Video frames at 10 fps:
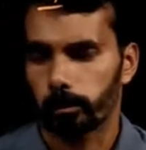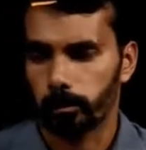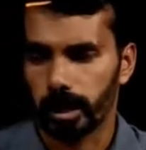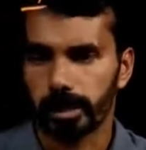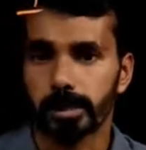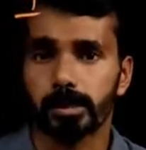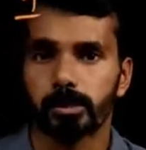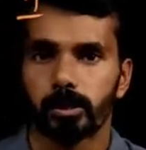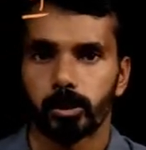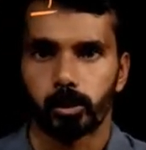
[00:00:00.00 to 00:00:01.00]

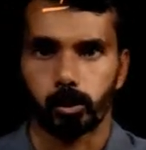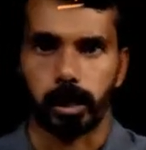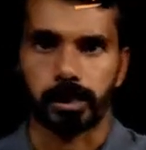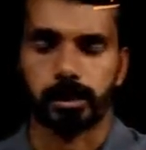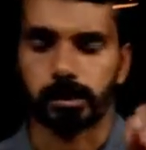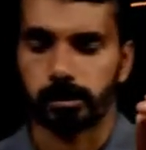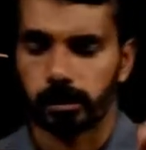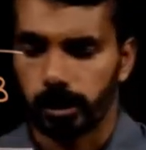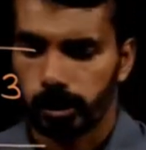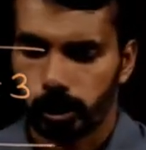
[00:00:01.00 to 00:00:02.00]
Minus 2x.
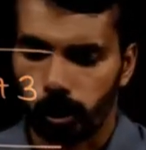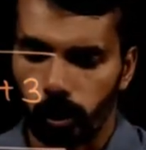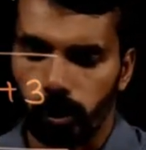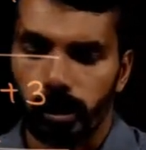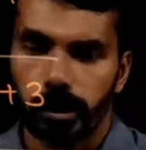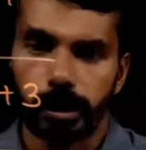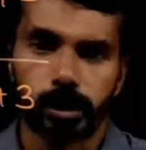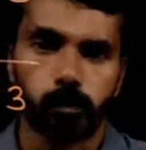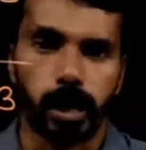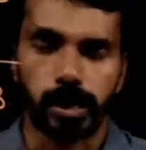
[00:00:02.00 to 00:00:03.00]
So
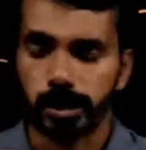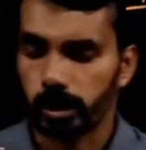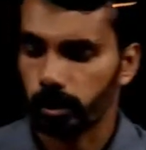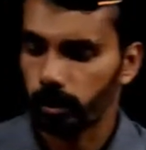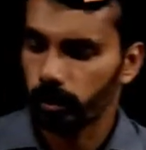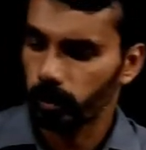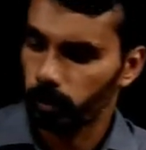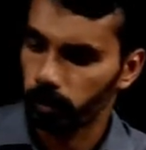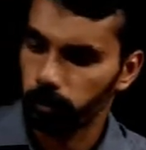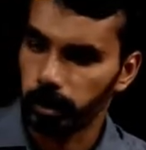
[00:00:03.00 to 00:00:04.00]
this minus
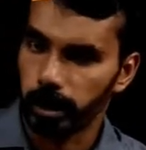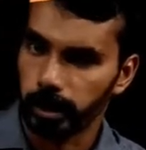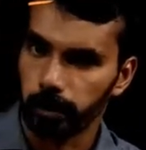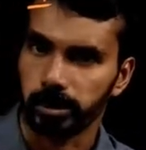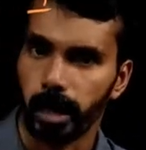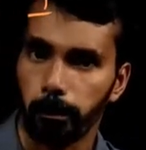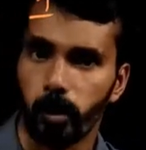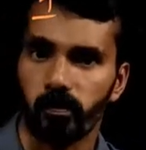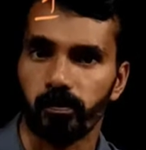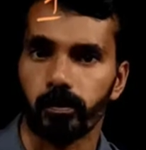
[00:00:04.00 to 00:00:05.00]
middle term,
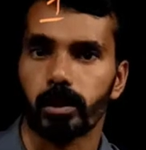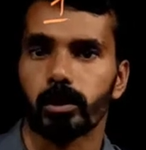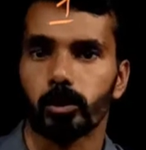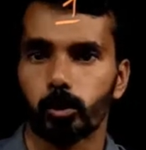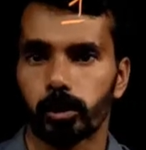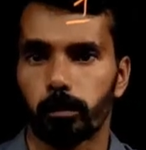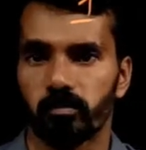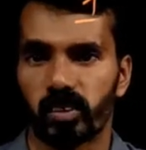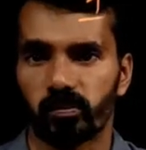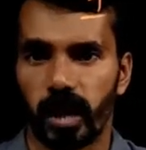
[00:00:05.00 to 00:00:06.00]
sum of two
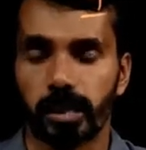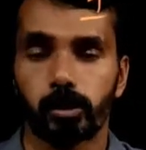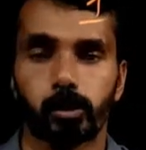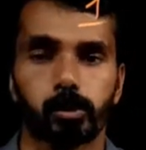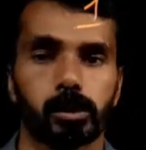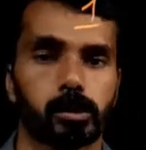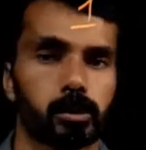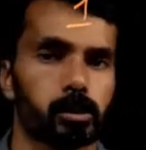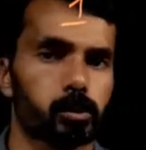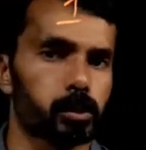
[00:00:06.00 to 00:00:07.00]
numbers, we find
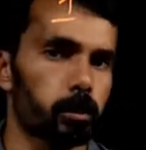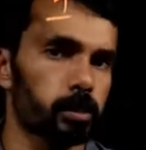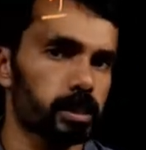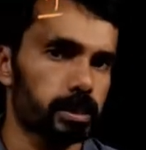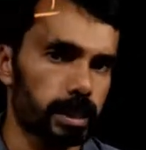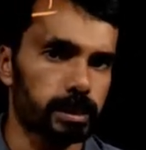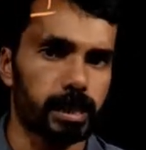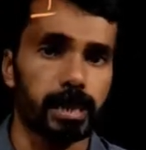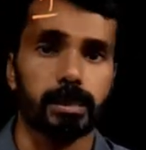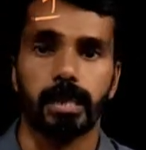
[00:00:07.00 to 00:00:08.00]
two numbers such
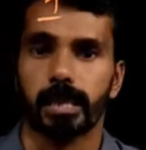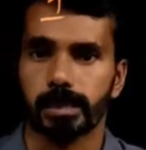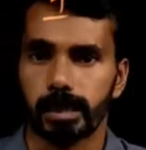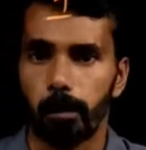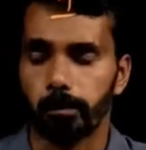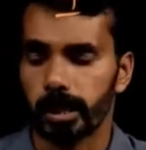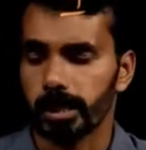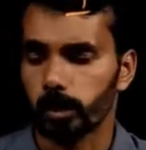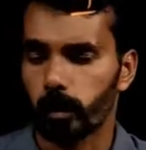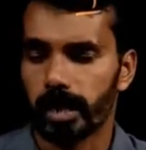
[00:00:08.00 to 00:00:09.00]
that their sum
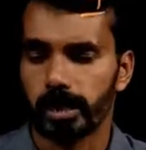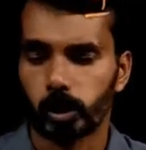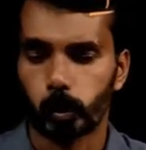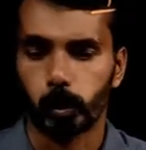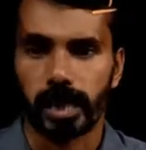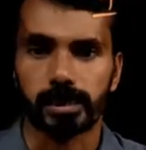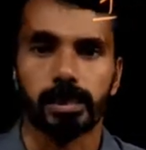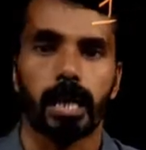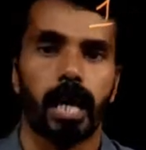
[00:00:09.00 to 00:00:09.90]
is minus 2x